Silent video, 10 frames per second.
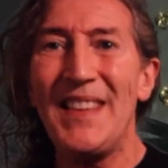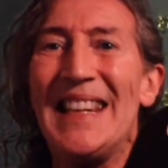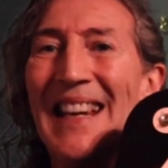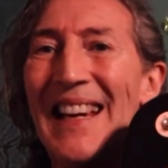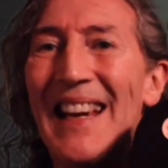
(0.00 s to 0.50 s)

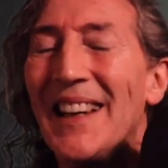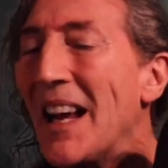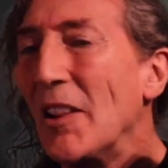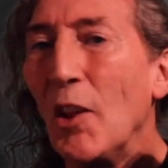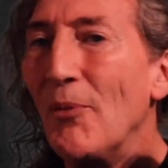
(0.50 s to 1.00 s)
yeah, and I
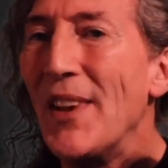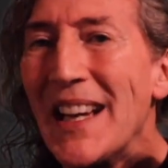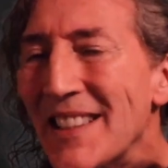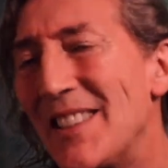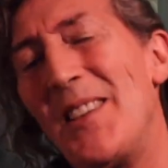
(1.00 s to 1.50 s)
love
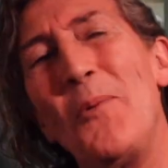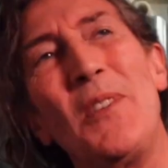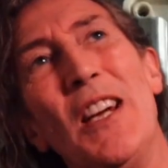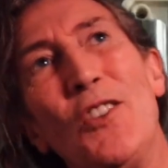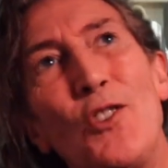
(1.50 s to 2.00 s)
that. Don't
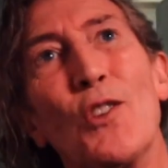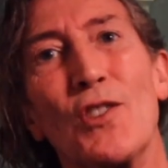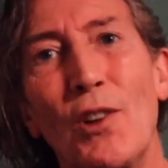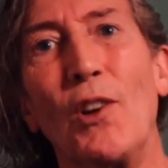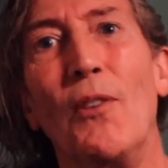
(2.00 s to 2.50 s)
you
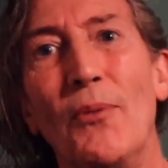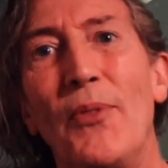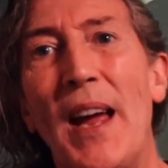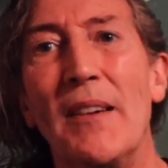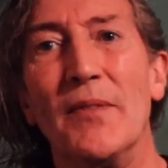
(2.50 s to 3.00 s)
just love
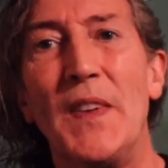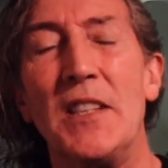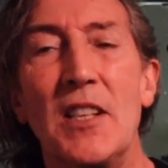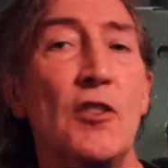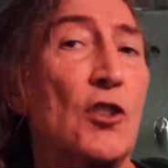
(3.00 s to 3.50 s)
that
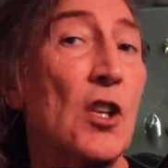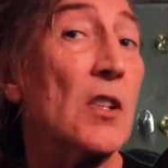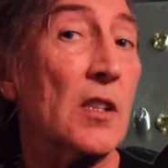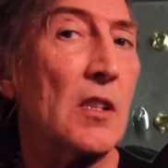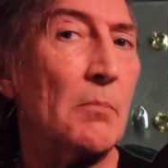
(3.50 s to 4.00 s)
vintage
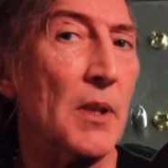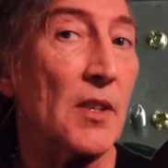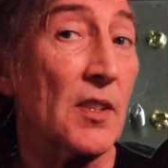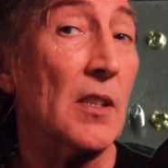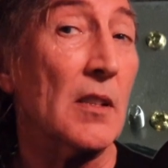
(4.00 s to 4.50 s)

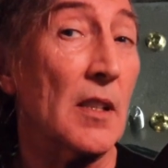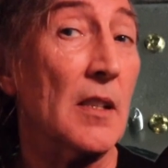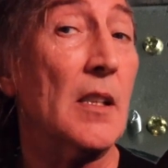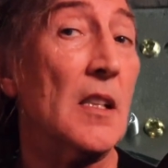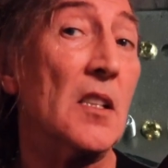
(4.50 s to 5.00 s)
sunburst, as it
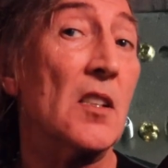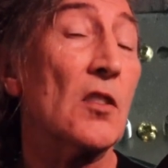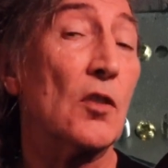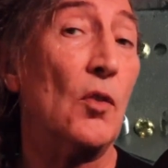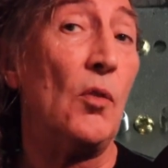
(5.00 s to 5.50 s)
is
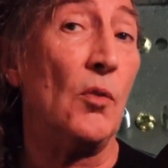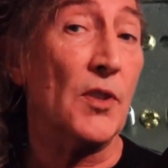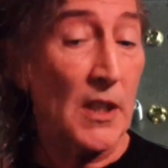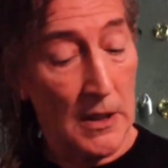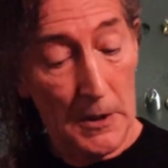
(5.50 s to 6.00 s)
called?
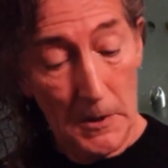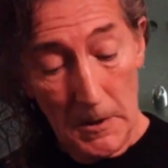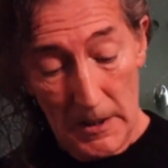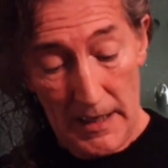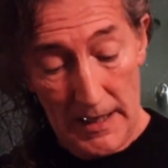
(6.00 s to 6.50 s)

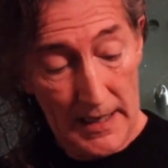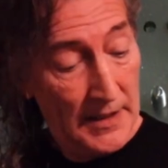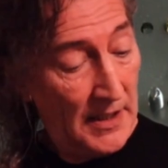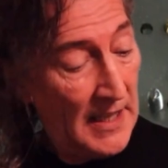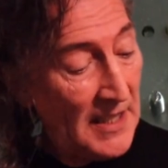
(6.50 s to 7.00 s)

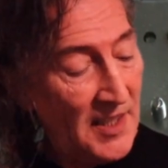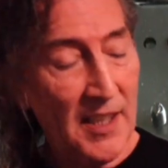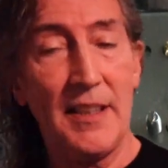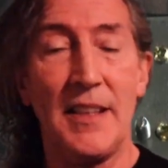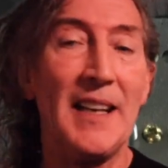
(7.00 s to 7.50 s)
And it's
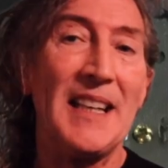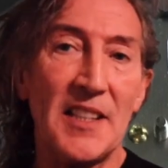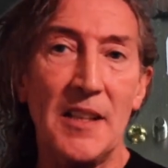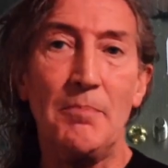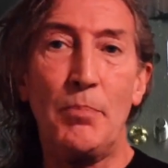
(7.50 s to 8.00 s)

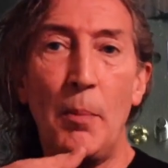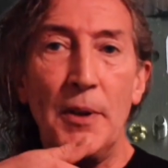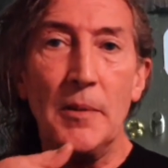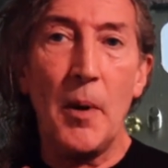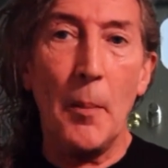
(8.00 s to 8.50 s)
a proper
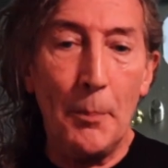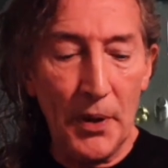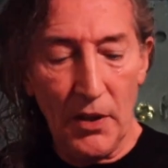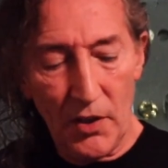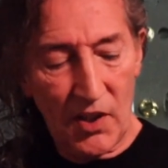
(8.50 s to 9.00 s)

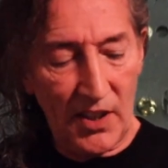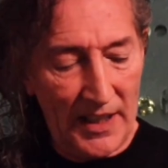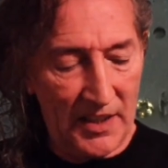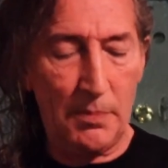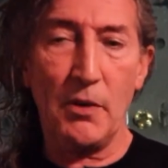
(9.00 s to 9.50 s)
burst
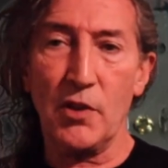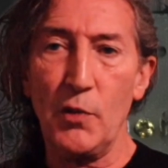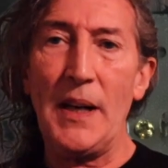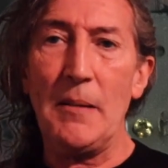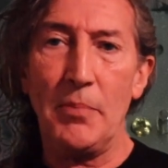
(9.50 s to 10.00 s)
as opposed to
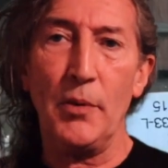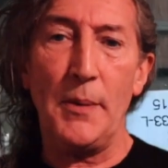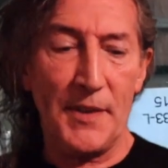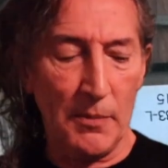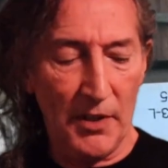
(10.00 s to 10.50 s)
a
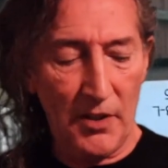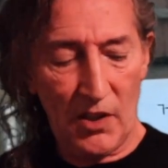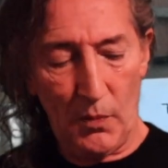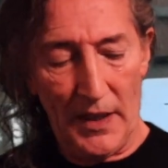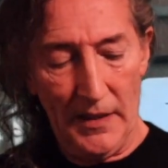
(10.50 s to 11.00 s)
perimeter burst,
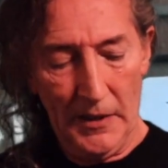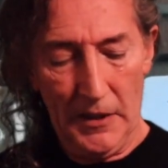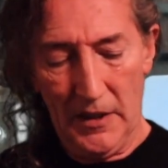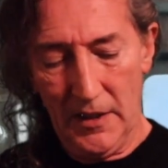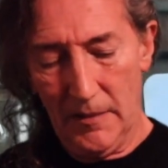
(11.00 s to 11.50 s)
where
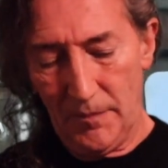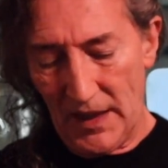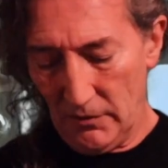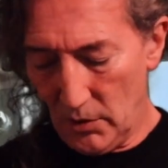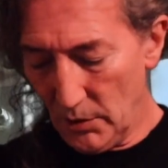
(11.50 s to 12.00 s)

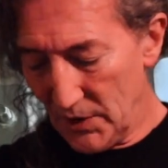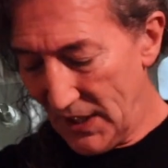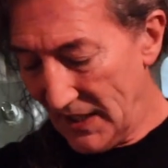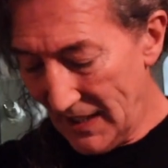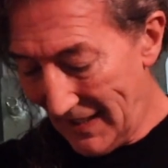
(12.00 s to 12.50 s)
of course this